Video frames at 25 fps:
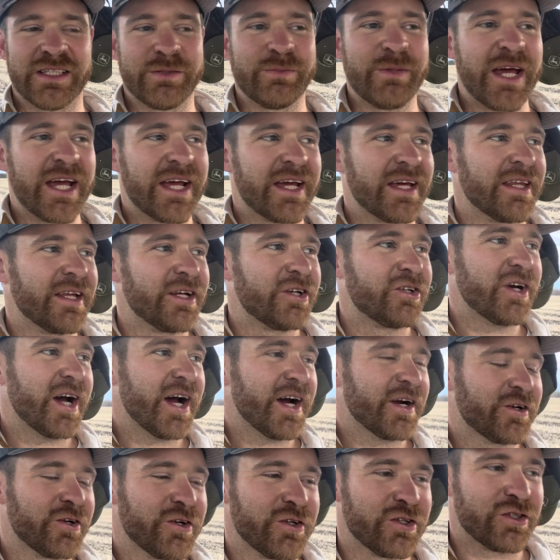making the
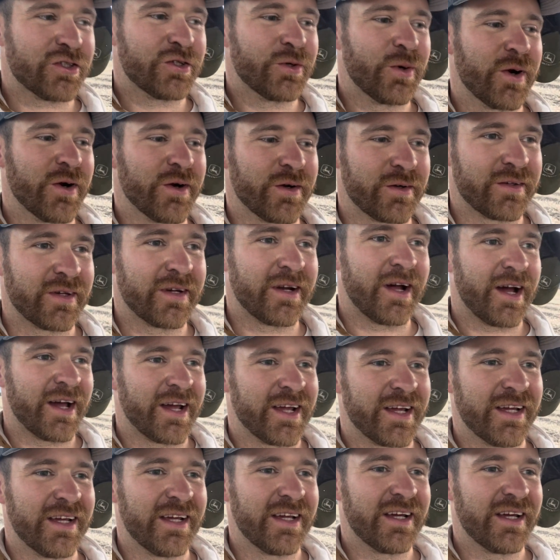tractor snort tonight.